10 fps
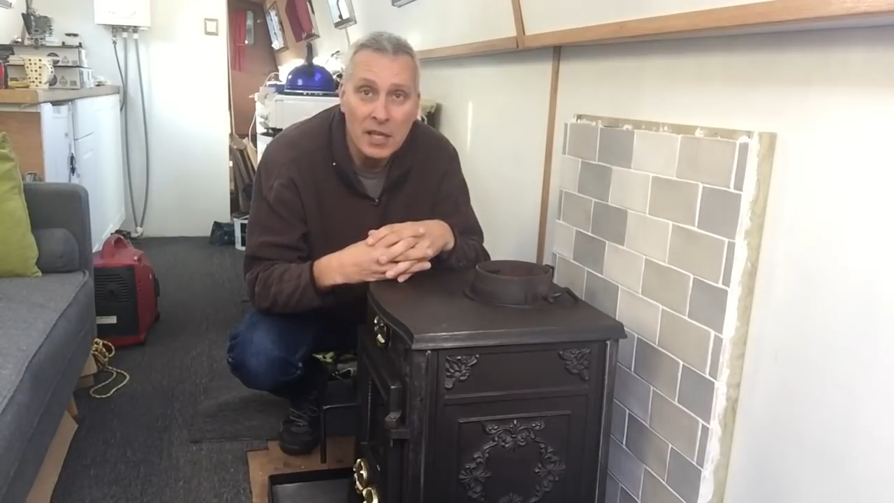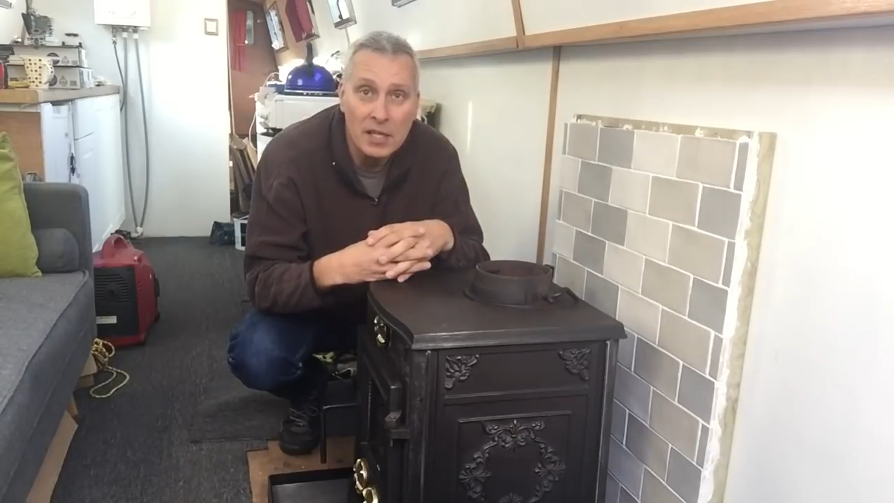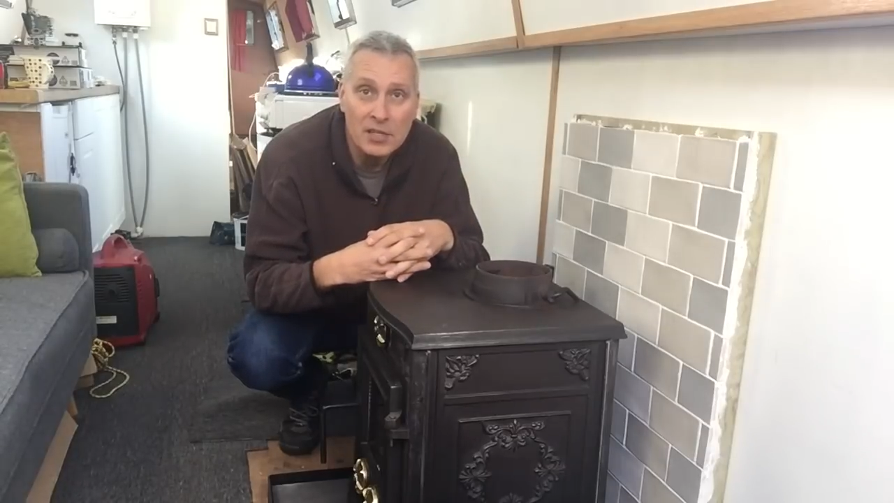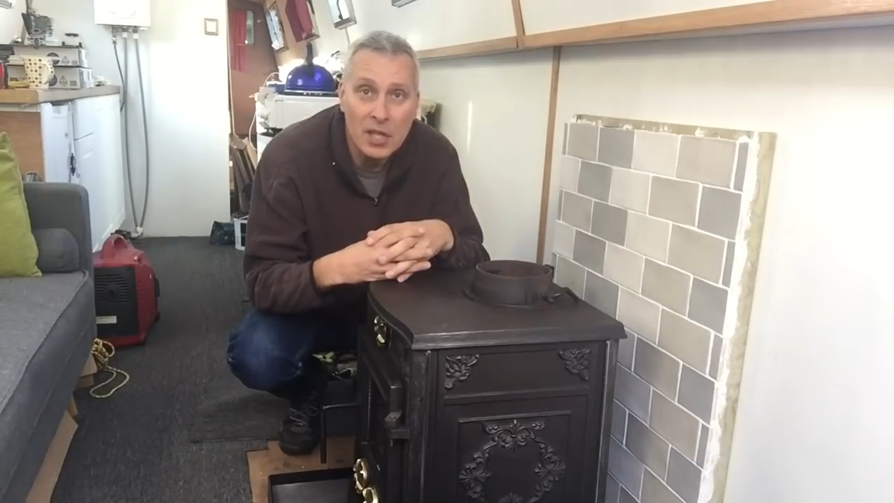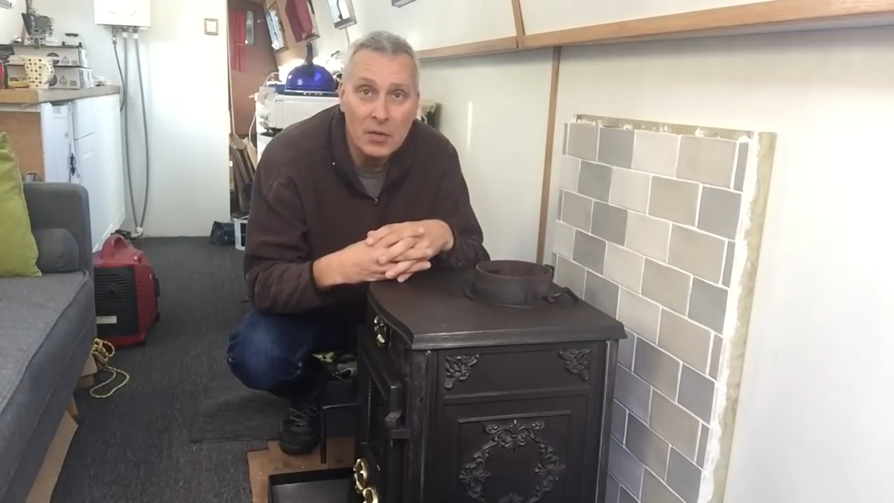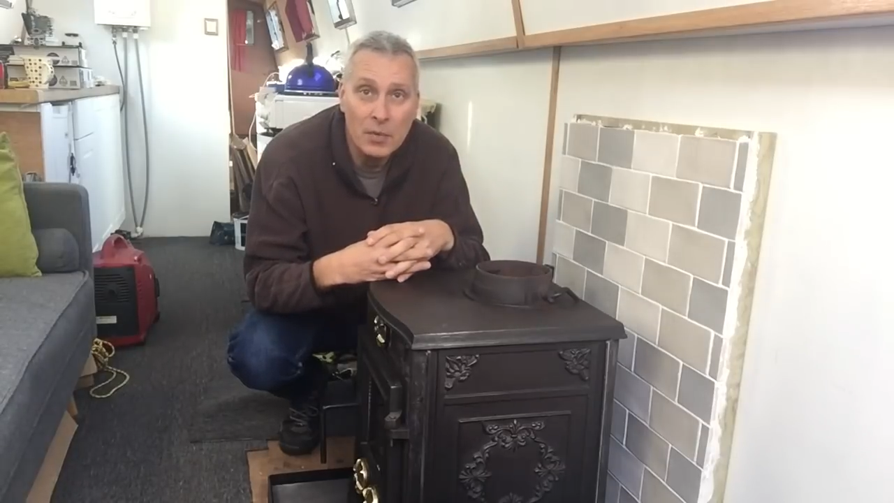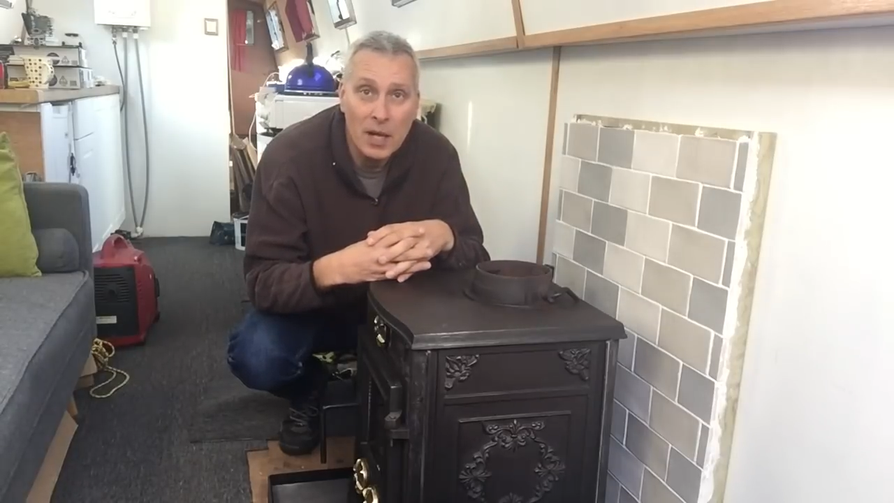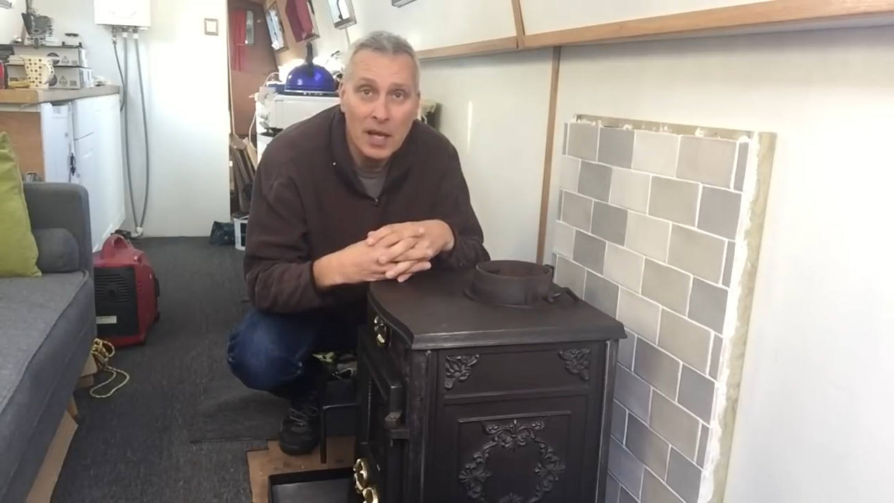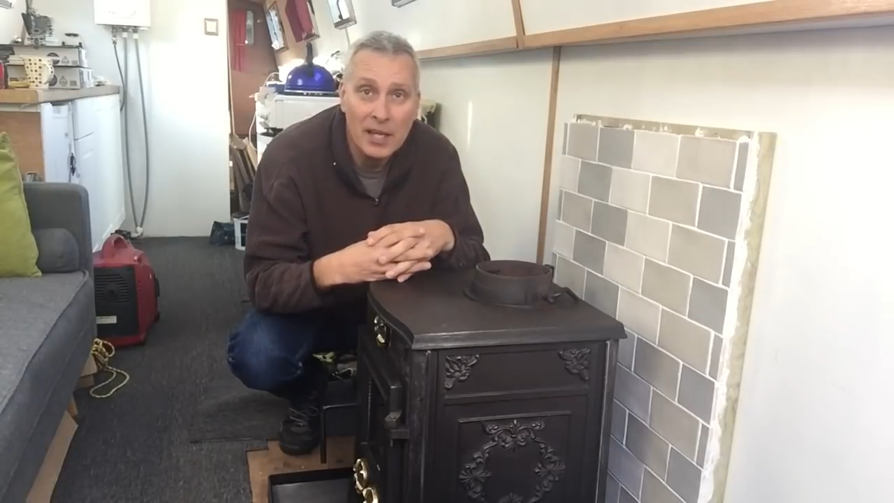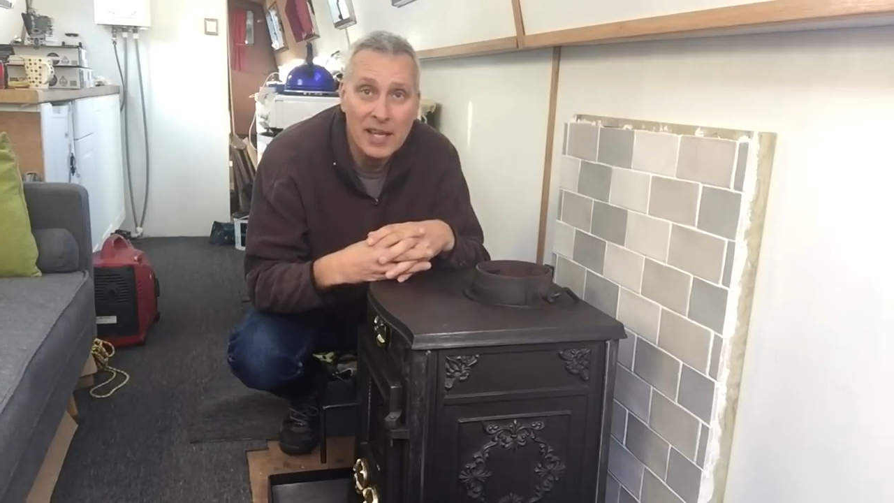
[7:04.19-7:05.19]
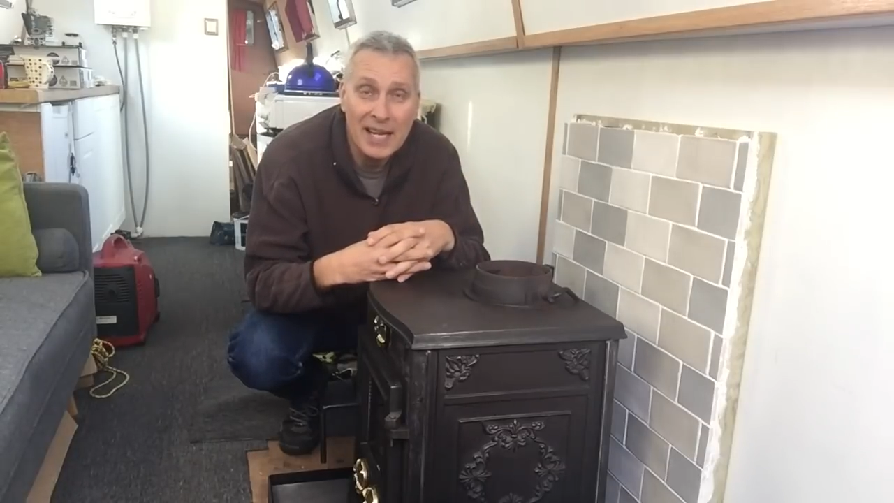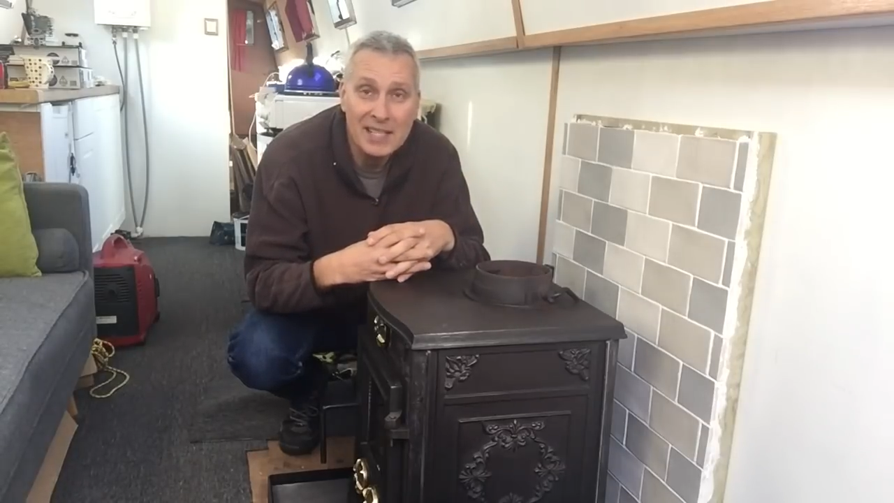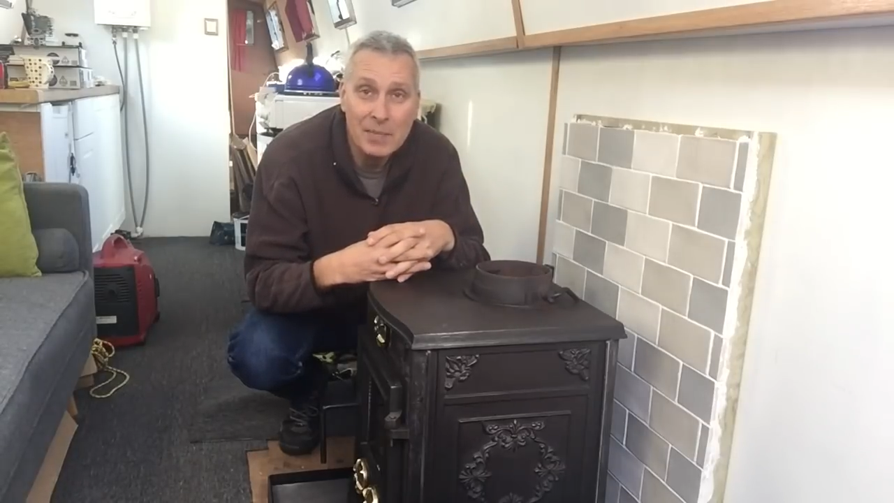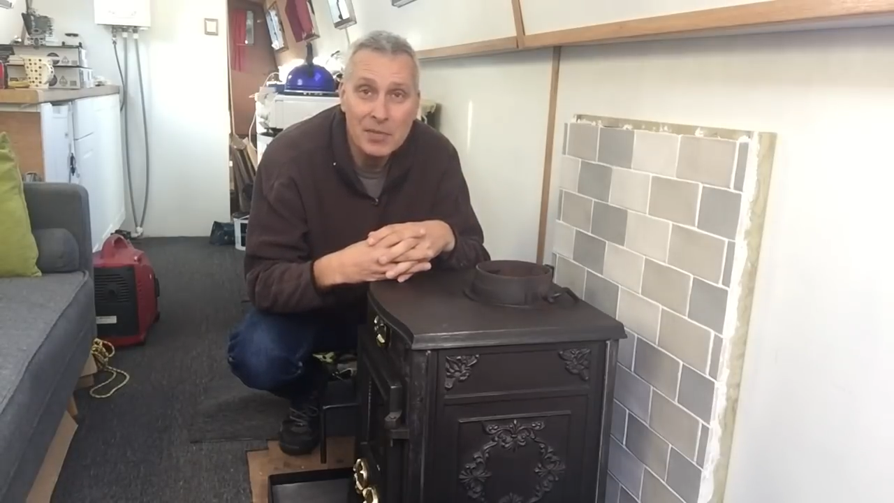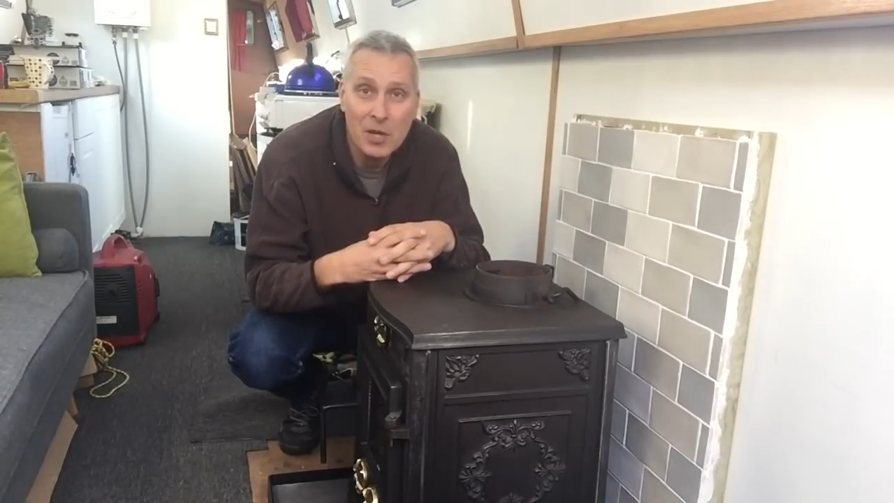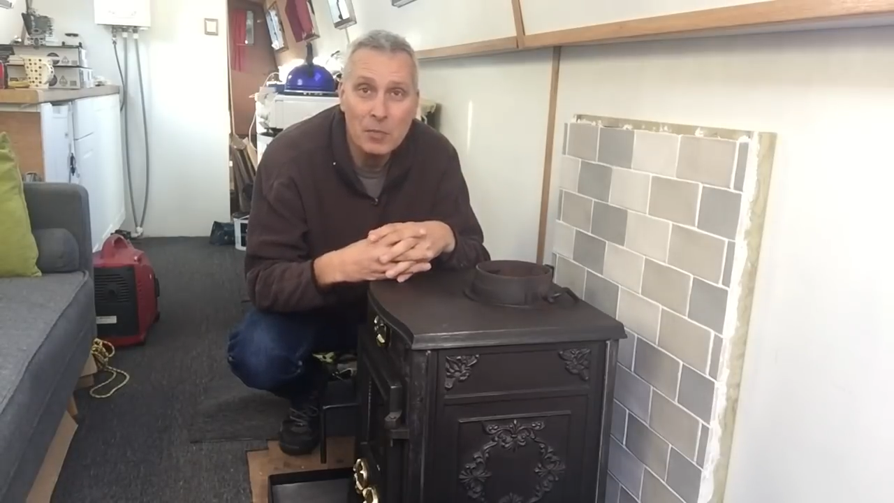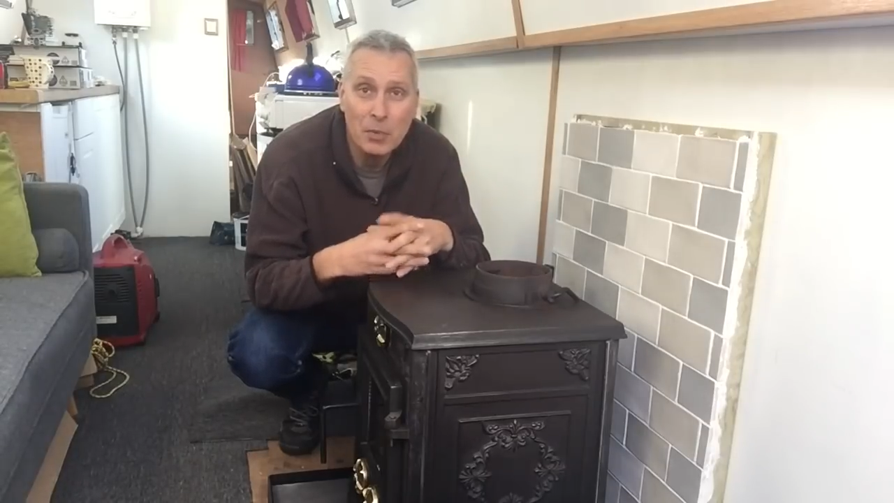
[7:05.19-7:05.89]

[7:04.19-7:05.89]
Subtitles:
So in the next episode,